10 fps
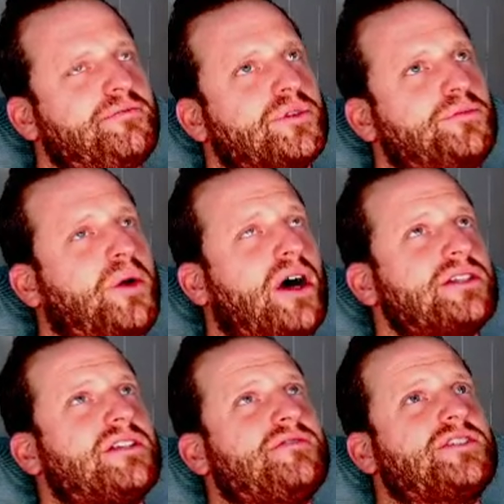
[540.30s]

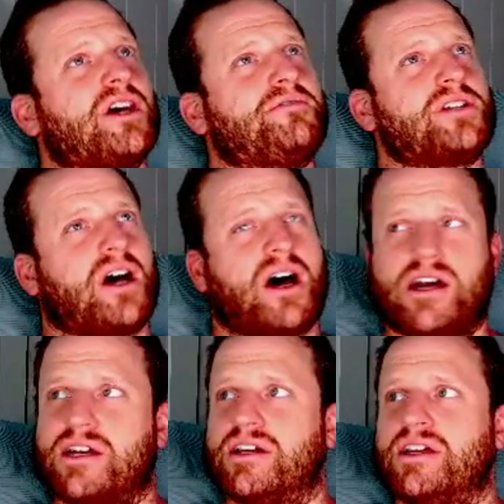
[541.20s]
positive
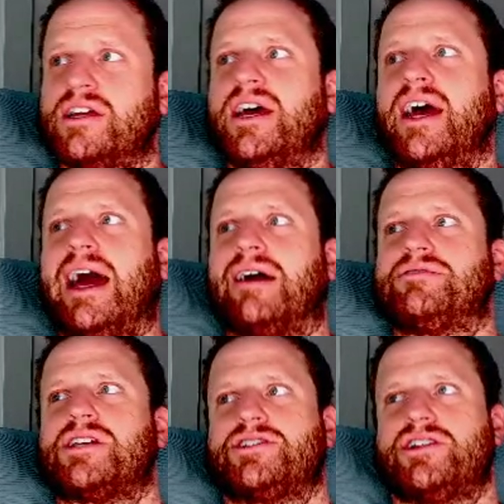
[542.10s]
self-talk have
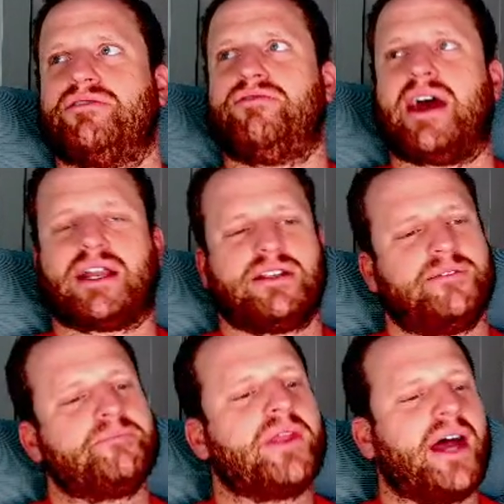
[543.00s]
such an effect?
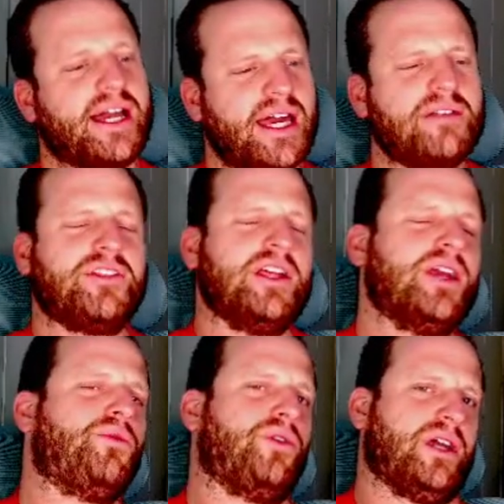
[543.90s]
I kind of think it
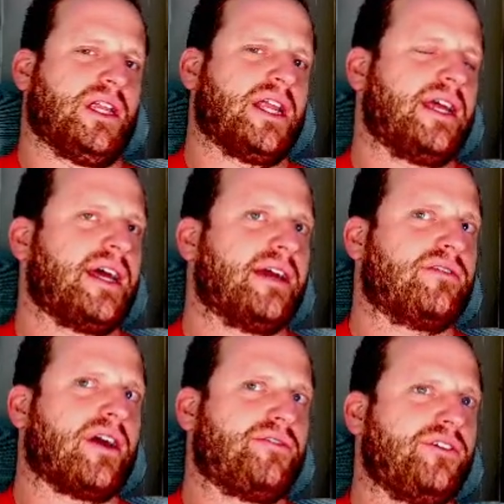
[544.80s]
wouldn't.
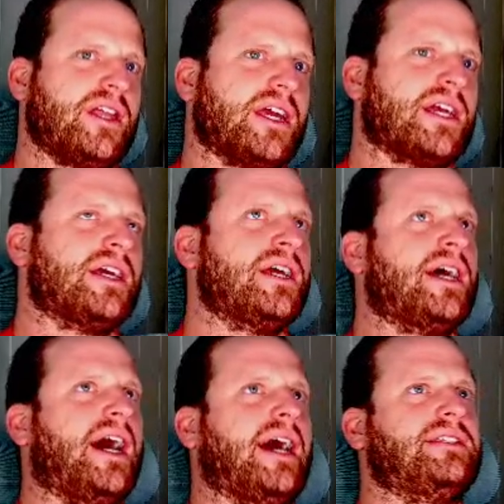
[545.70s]
I feel like
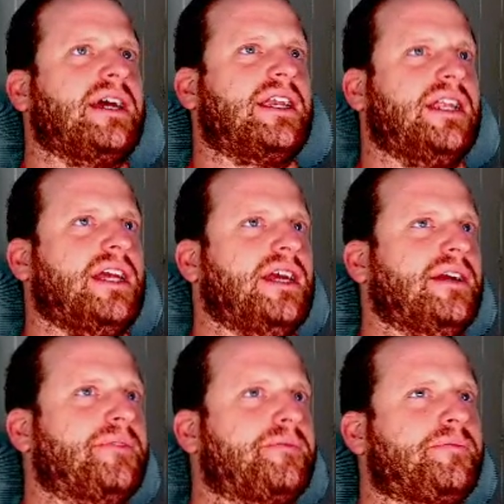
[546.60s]
identity
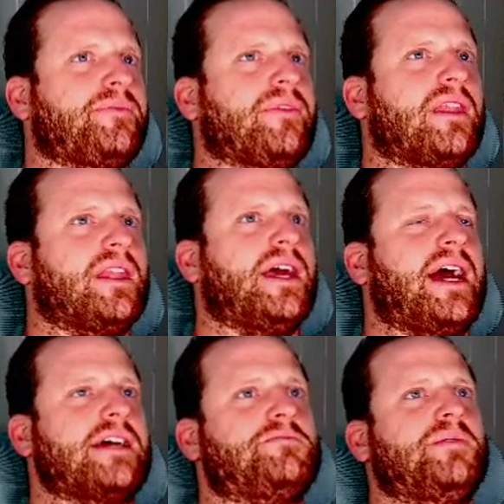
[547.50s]

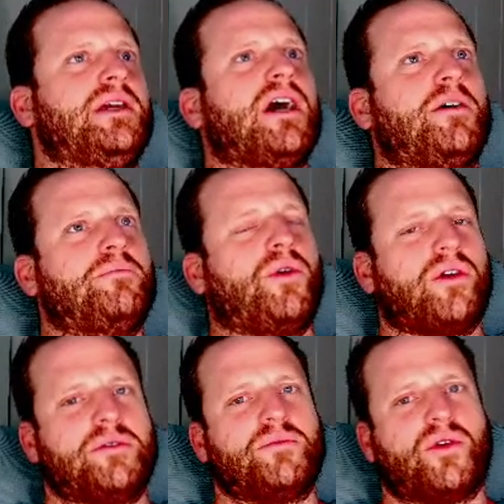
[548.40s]
has become more
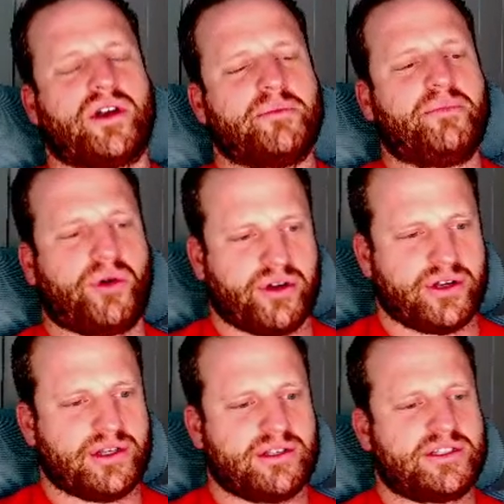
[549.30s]
and more
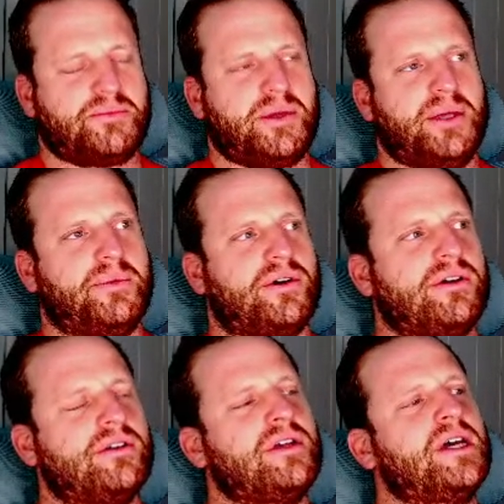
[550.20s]
important to people.
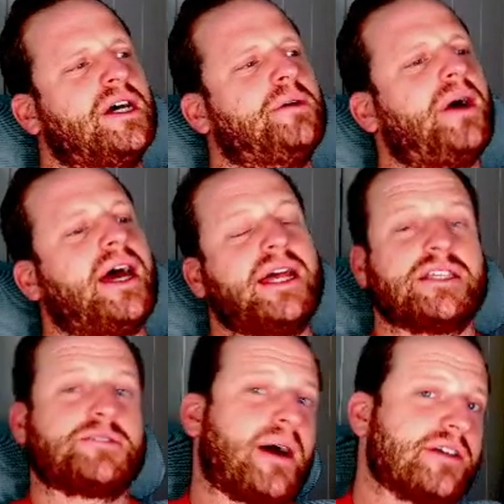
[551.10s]
But it's
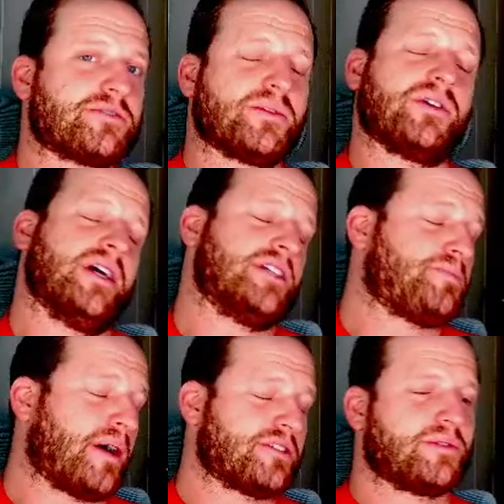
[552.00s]
possible
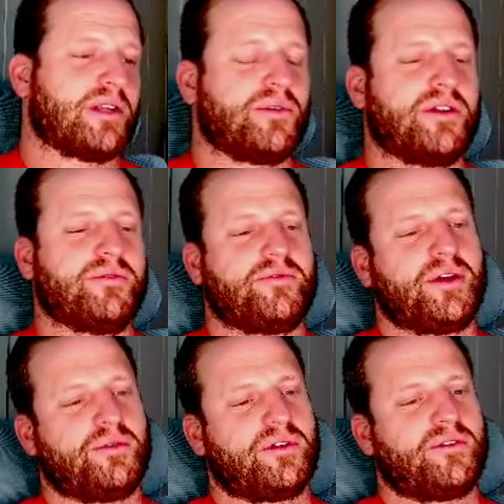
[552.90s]
that it
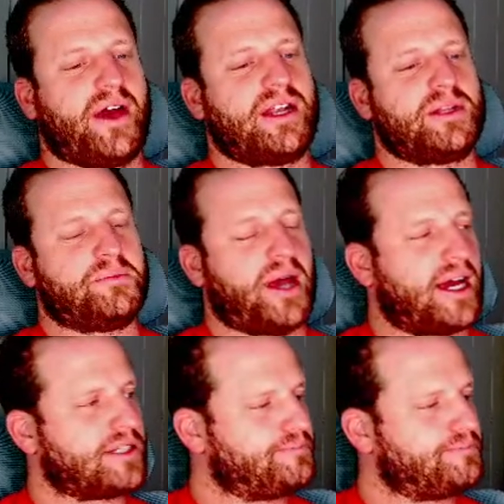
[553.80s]
would have had an impact.